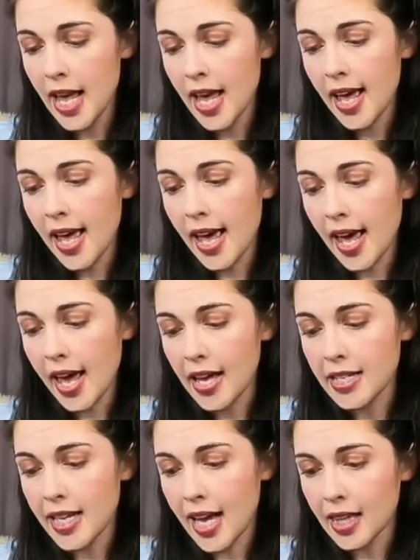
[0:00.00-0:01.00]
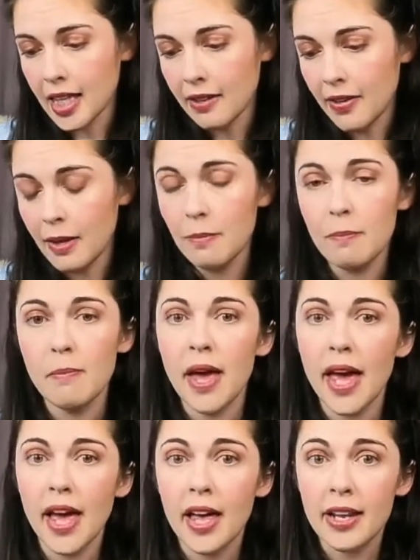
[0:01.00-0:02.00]
And I love him,
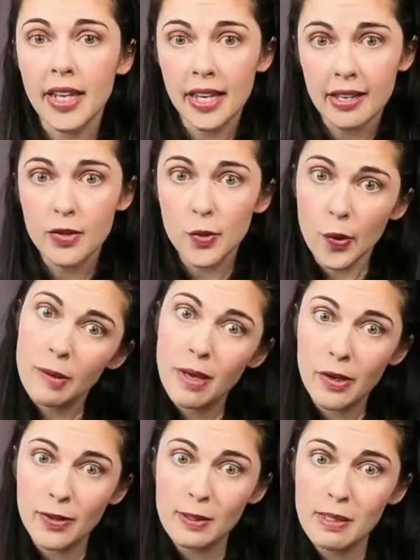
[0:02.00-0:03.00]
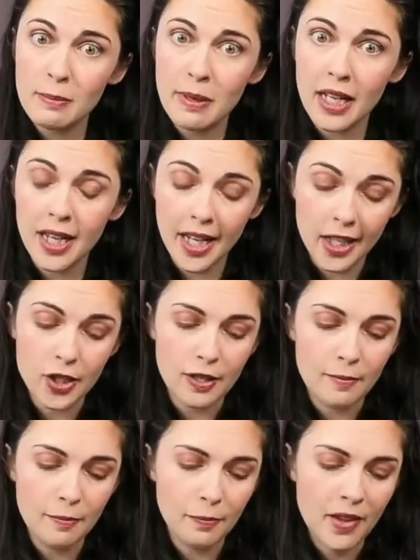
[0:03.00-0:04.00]
and he is joining my Christmas pin
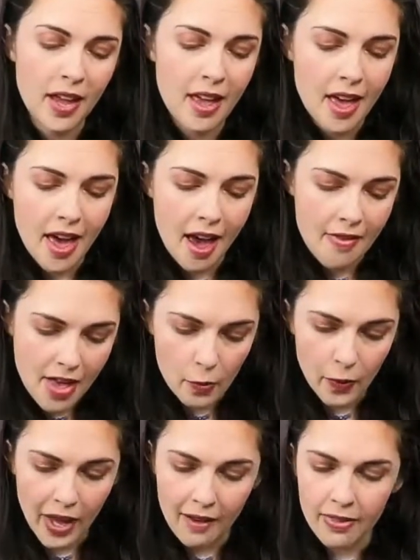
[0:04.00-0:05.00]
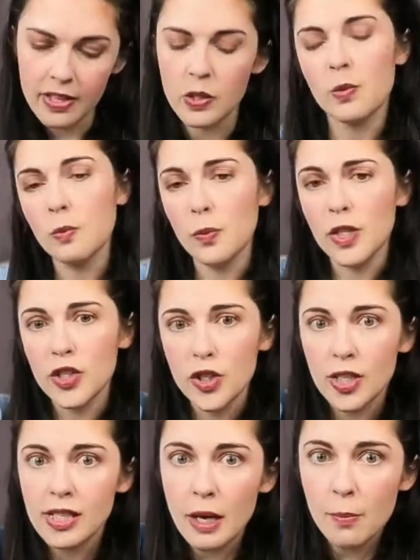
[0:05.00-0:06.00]
collection. And then we have this one, which is
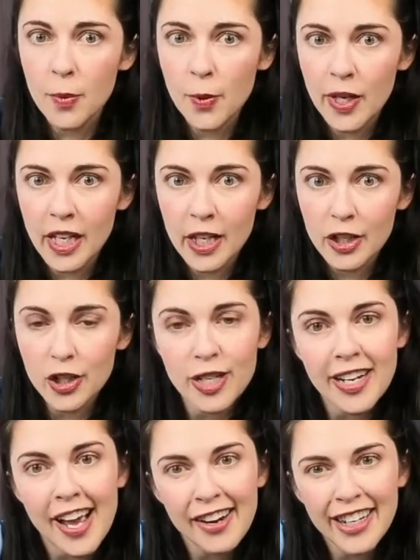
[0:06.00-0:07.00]
just a pretty generic